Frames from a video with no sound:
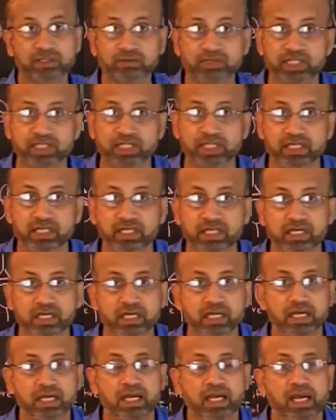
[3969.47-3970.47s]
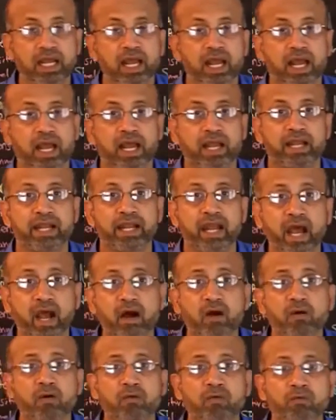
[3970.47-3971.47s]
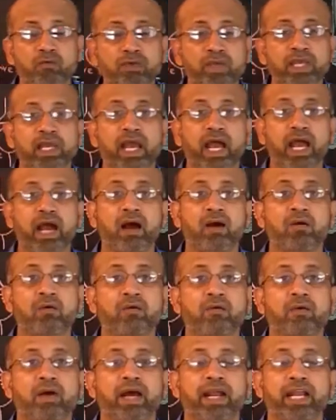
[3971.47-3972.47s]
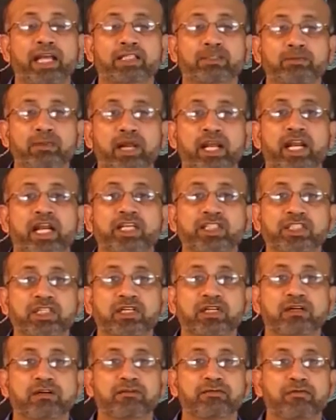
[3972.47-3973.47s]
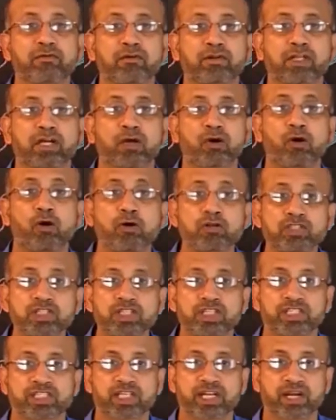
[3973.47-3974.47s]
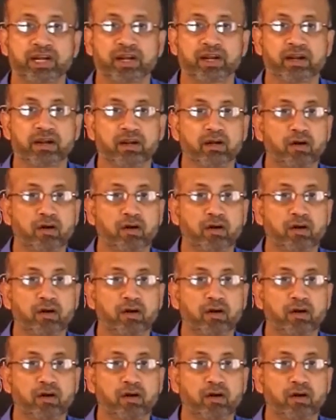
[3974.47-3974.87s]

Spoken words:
activity. And now we have an explanation for the causation